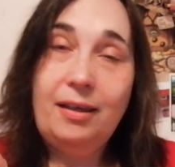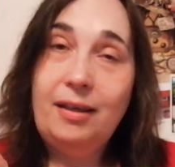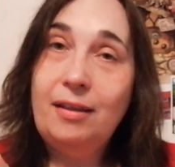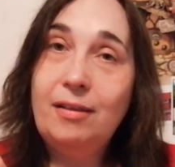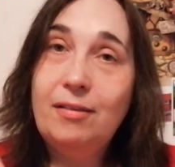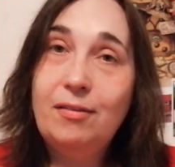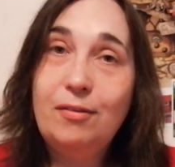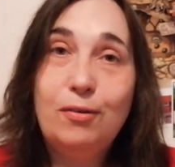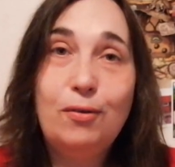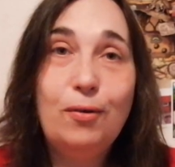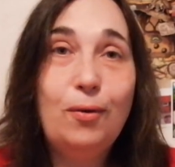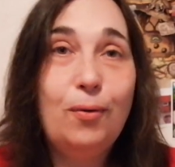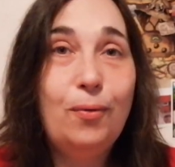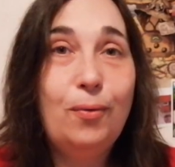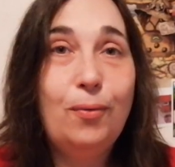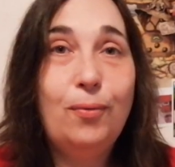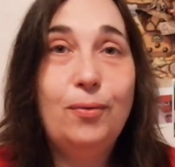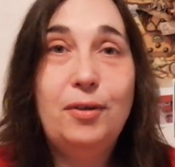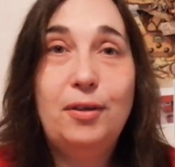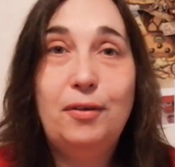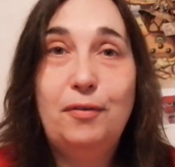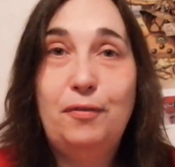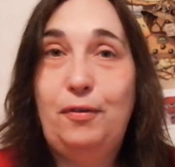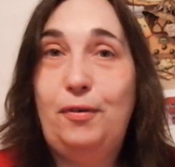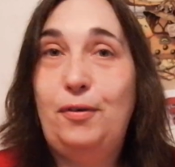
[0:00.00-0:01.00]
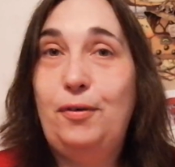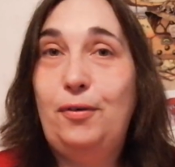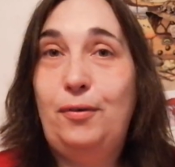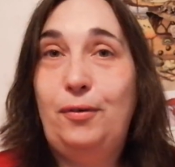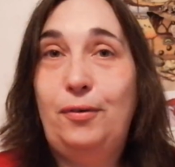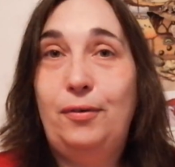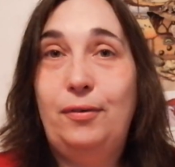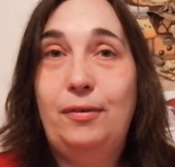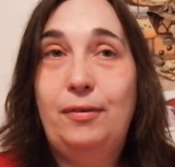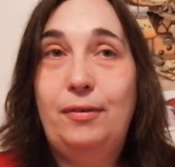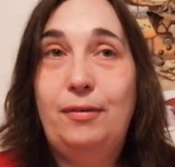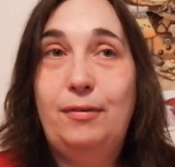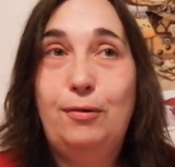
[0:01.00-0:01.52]
it's so
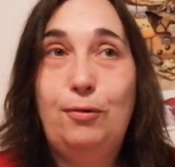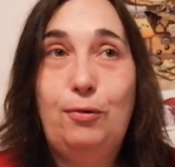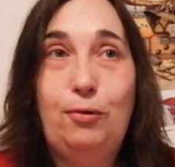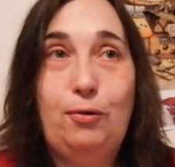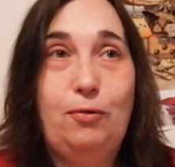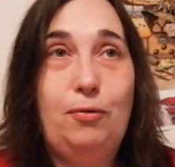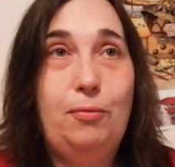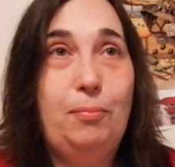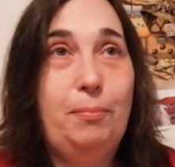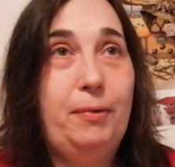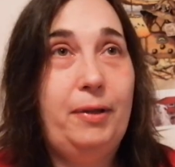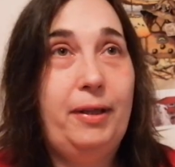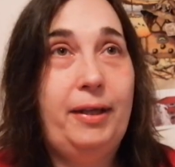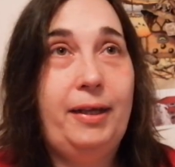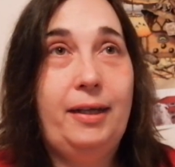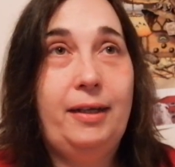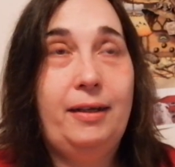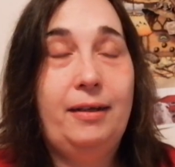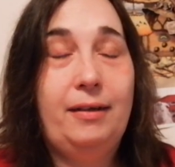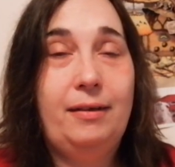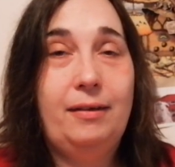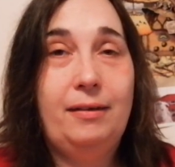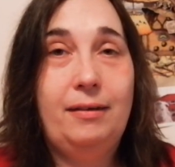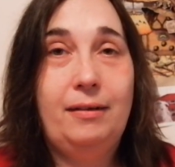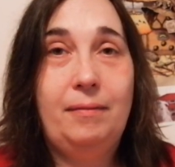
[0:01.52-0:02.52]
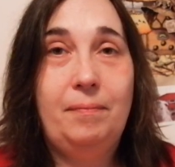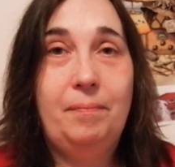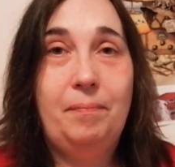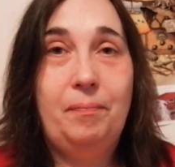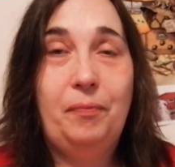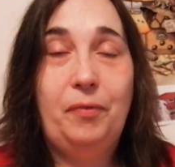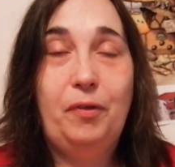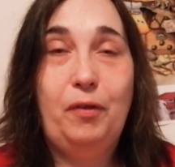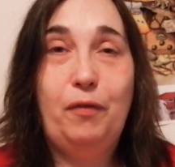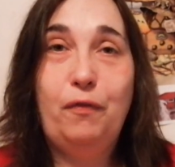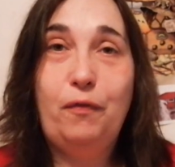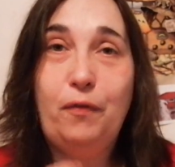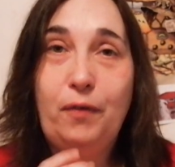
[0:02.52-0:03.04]
difficult to explain
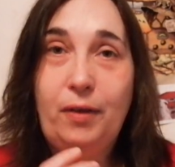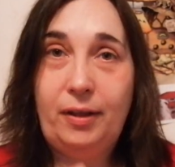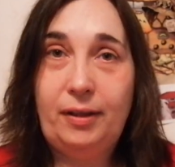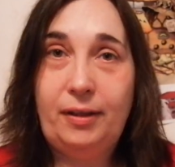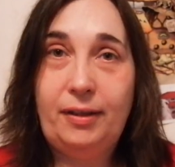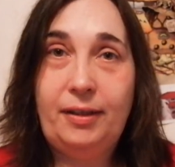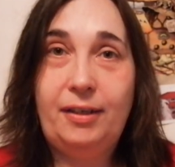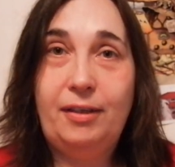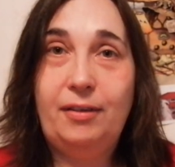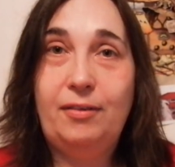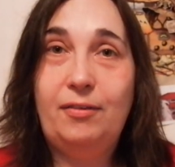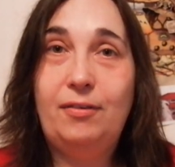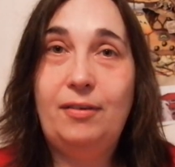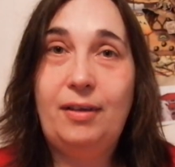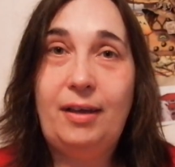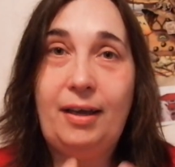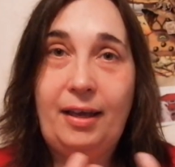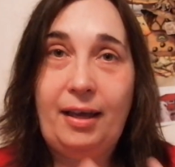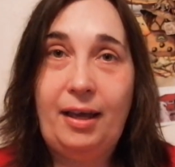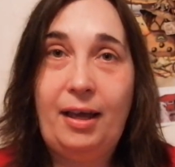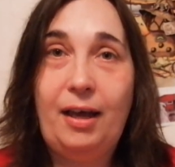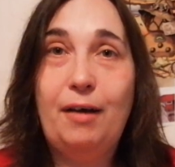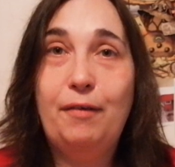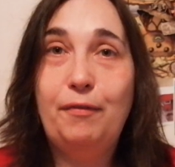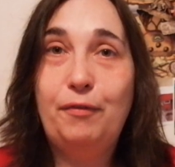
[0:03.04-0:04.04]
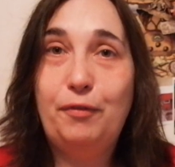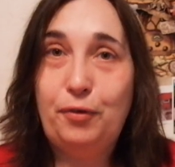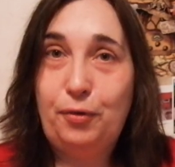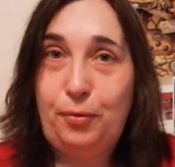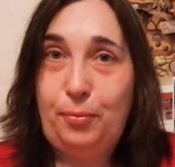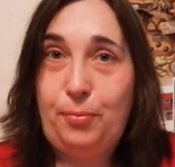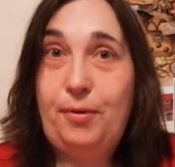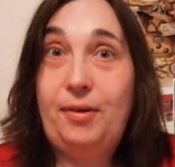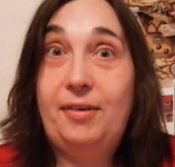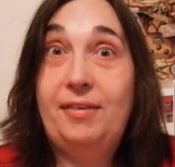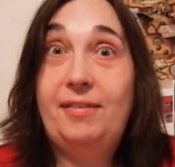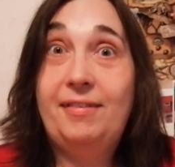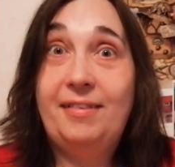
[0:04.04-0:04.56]
the feelings I have
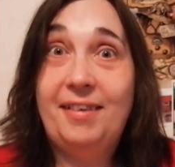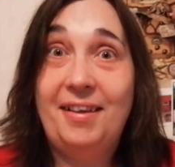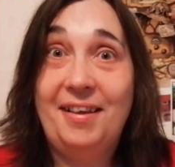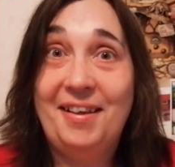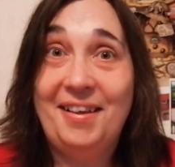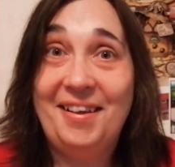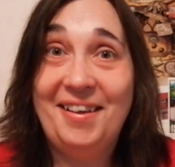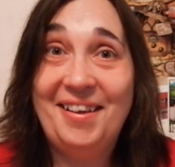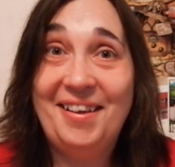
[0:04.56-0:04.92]
towards